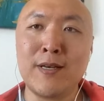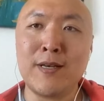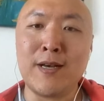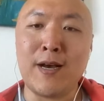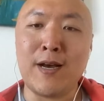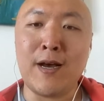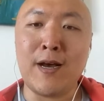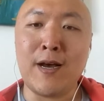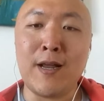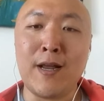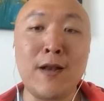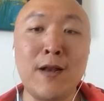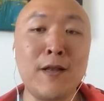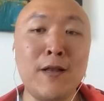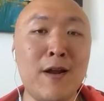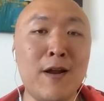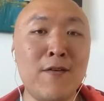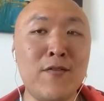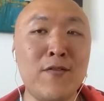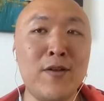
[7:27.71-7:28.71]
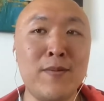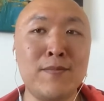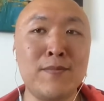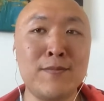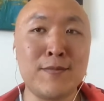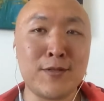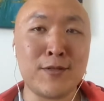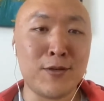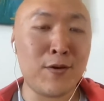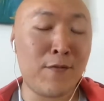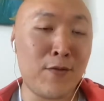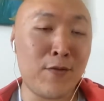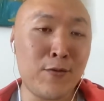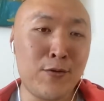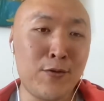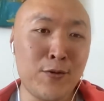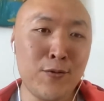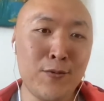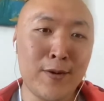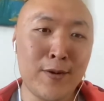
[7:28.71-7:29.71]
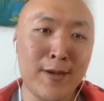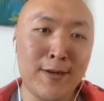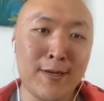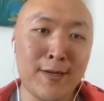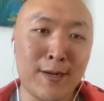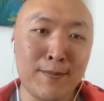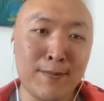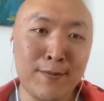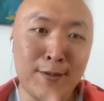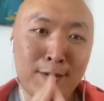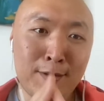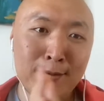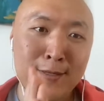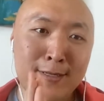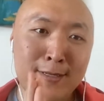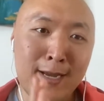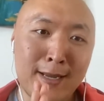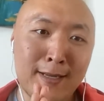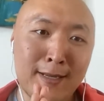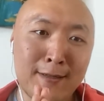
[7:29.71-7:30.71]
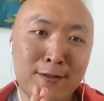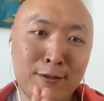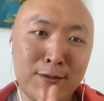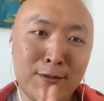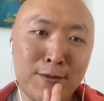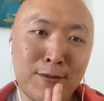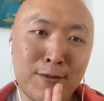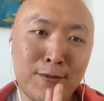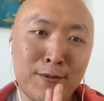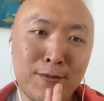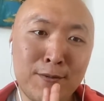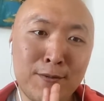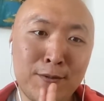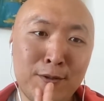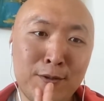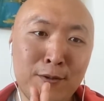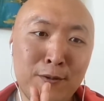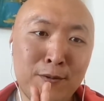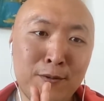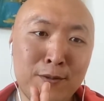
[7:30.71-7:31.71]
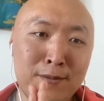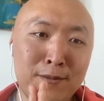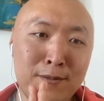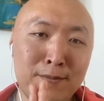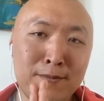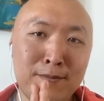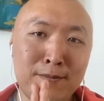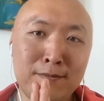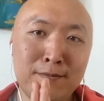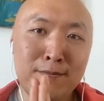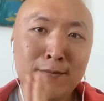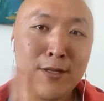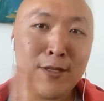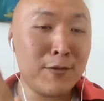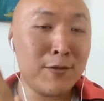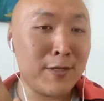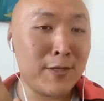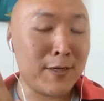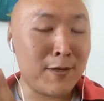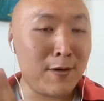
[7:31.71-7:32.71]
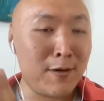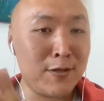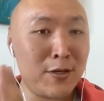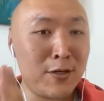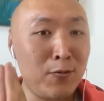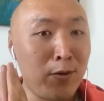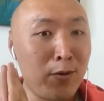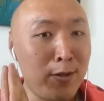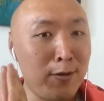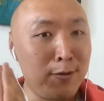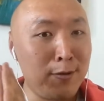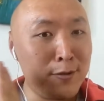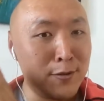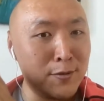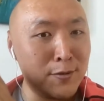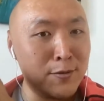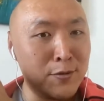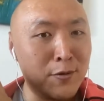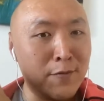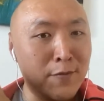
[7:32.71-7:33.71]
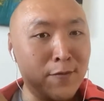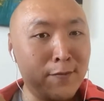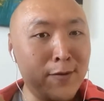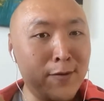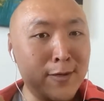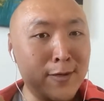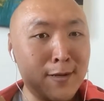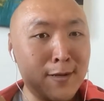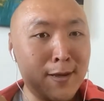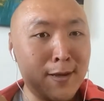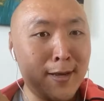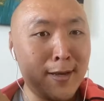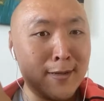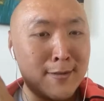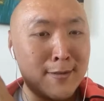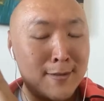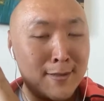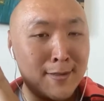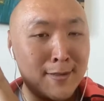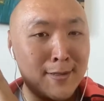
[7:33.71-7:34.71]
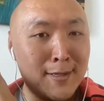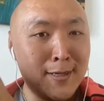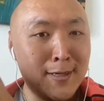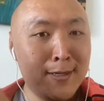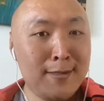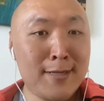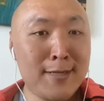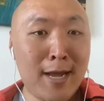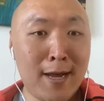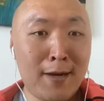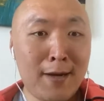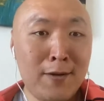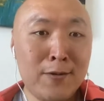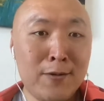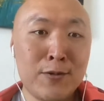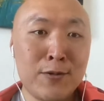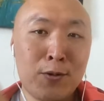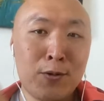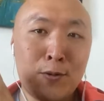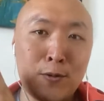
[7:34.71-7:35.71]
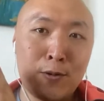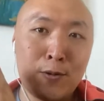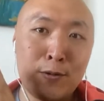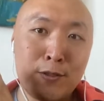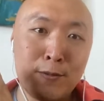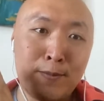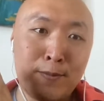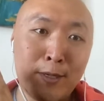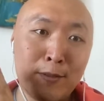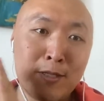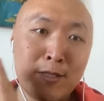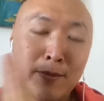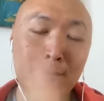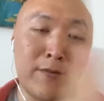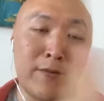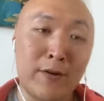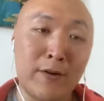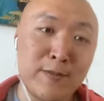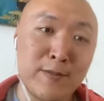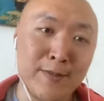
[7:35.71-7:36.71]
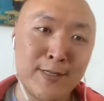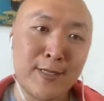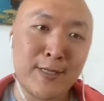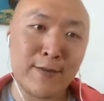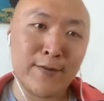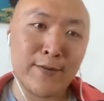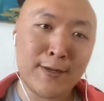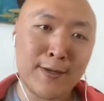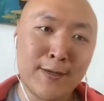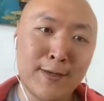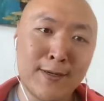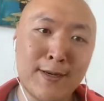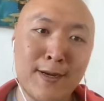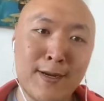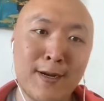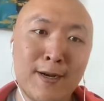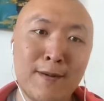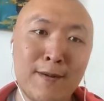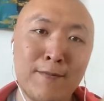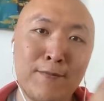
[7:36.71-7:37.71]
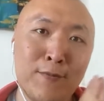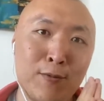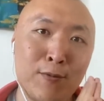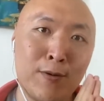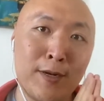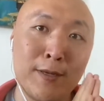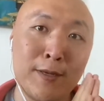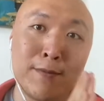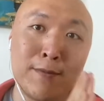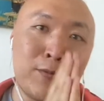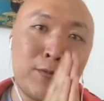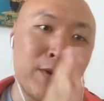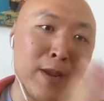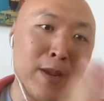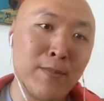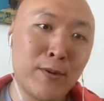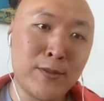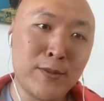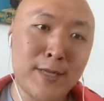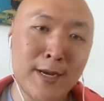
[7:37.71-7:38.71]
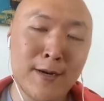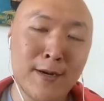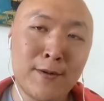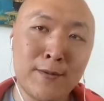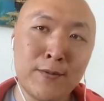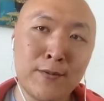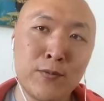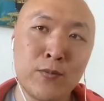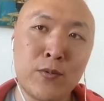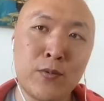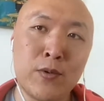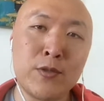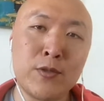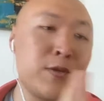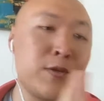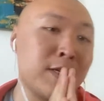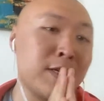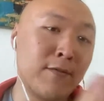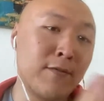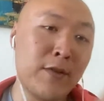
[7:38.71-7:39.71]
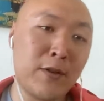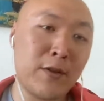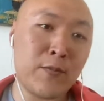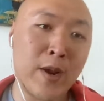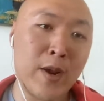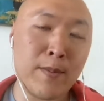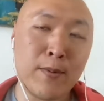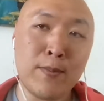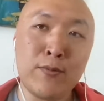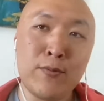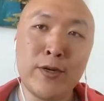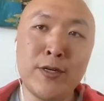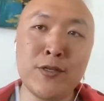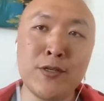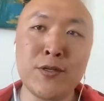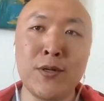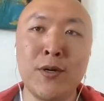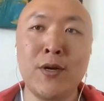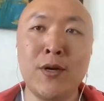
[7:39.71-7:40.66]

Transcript: And a lot of them, so if you do end up, deciding to use NEAR's technology, whether to sort of investigate DAOs or to build something very specific for like the Rainbow DAO, or to govern the Rainbow Bridge,